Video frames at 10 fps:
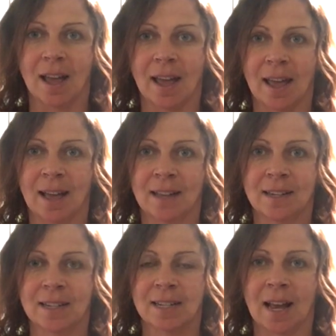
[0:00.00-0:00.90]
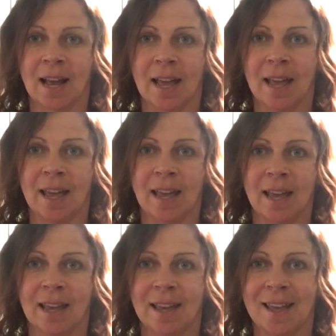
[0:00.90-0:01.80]
and
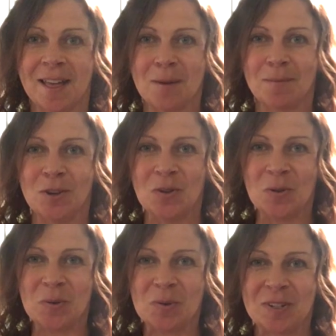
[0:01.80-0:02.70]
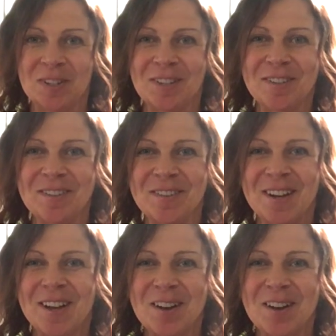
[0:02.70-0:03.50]
I am new to